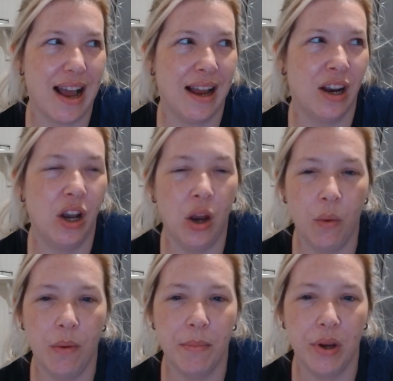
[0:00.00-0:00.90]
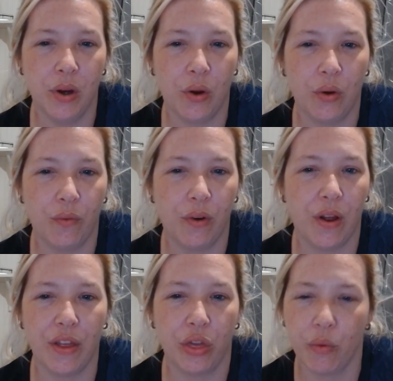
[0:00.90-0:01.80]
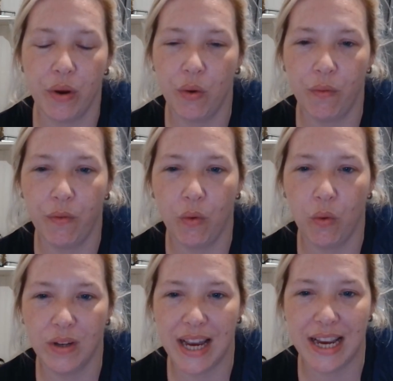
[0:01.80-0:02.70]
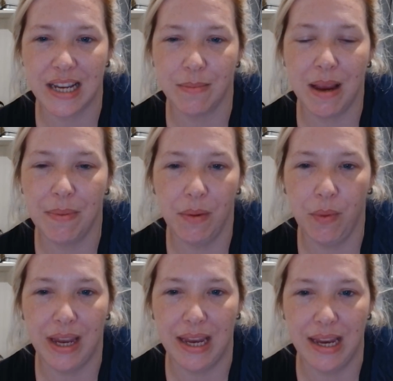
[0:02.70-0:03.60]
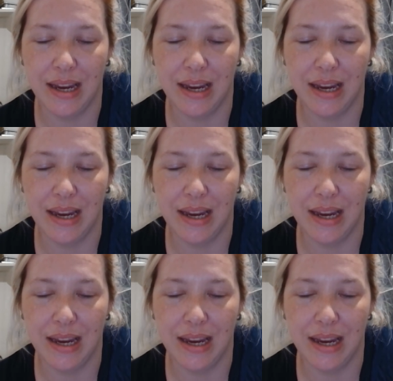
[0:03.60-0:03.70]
and a lower mood for like 3 or 4 days, maybe a week.